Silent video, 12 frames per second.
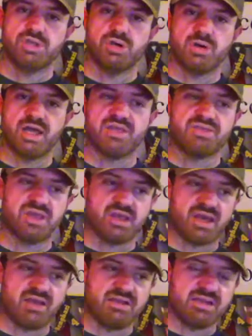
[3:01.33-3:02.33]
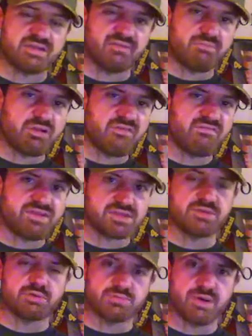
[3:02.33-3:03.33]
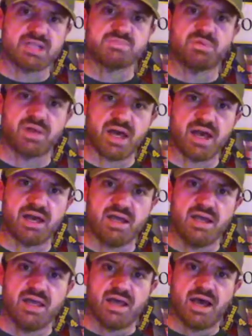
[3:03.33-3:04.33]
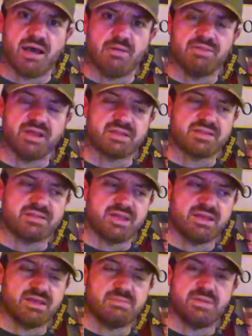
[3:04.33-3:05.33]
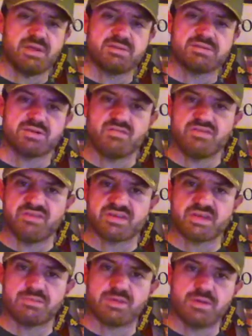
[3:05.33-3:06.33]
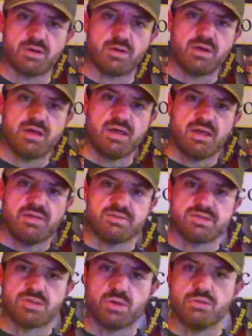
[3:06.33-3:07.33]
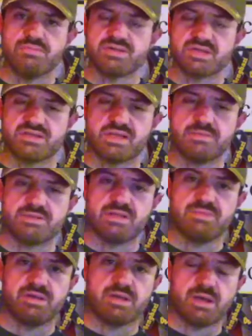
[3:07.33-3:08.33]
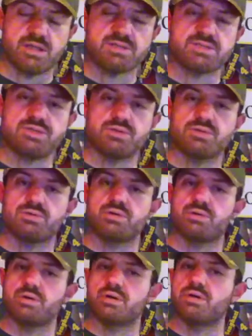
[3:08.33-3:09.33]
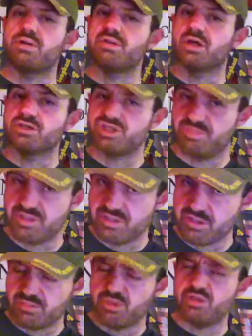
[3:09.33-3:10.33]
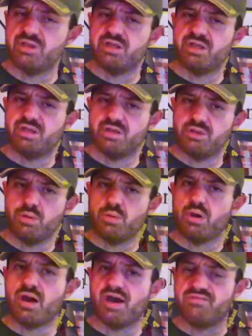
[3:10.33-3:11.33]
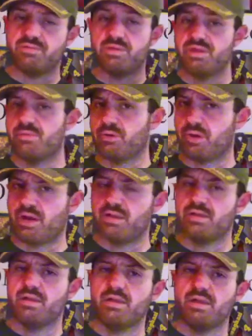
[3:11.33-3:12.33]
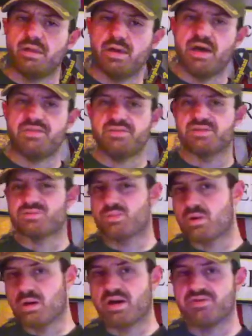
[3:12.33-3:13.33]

And I think he's a pretty fiscally responsible guy. I would like to think he'd be a conservative, except there's this whole misconception that because you're in the LGBT community, you have to be a Democrat. I think that's wrong.